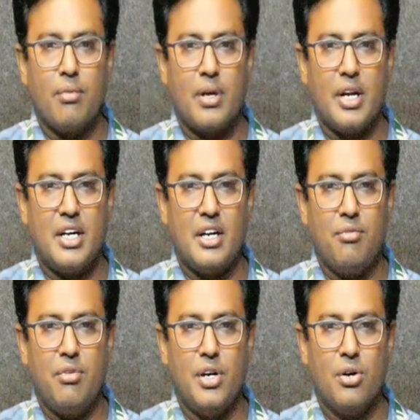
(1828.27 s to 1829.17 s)

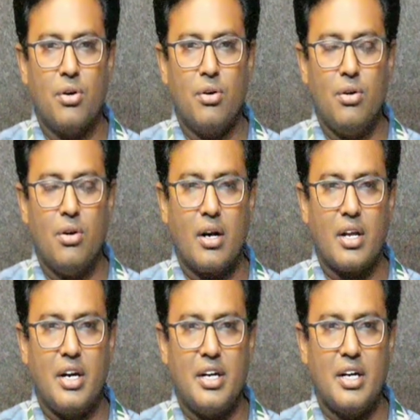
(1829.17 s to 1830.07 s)
created window or
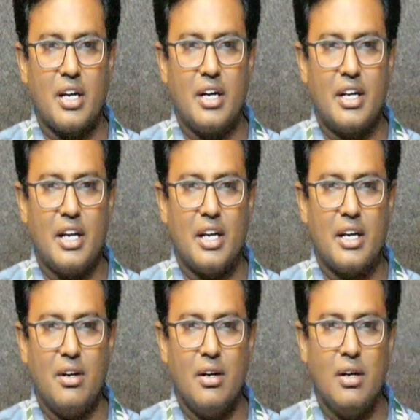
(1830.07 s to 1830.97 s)
created container,
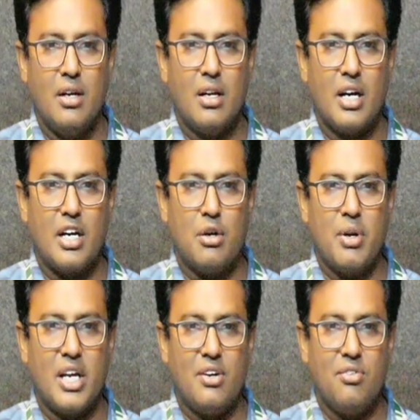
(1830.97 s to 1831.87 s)
in order to
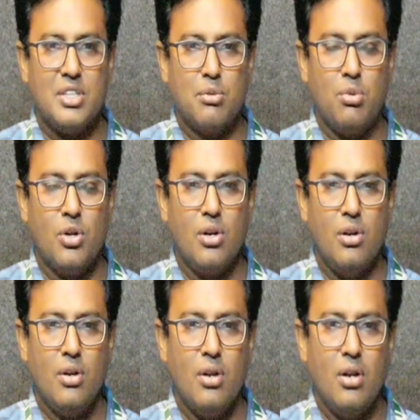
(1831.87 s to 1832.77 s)
make it visible,
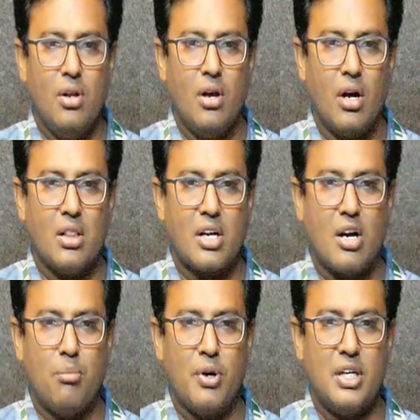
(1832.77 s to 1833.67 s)
all the
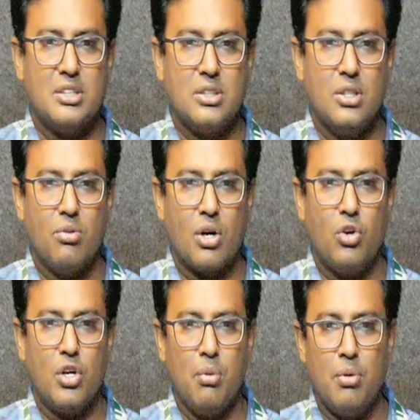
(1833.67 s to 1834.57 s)
components, you are
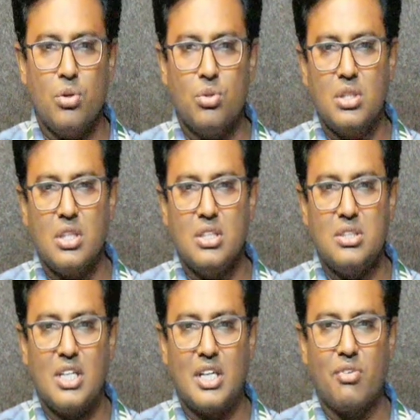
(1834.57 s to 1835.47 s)
going to be using this
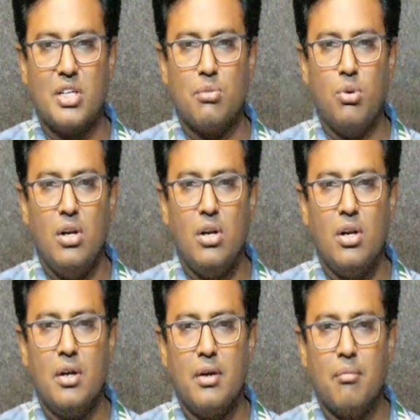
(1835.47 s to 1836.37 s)
set visible
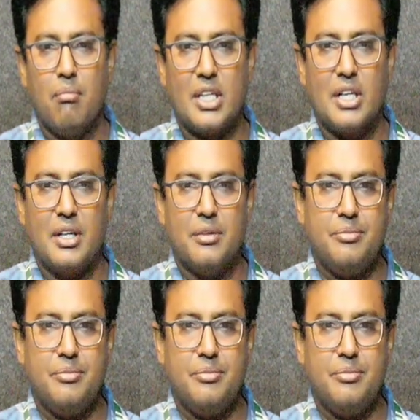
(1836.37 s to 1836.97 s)
method.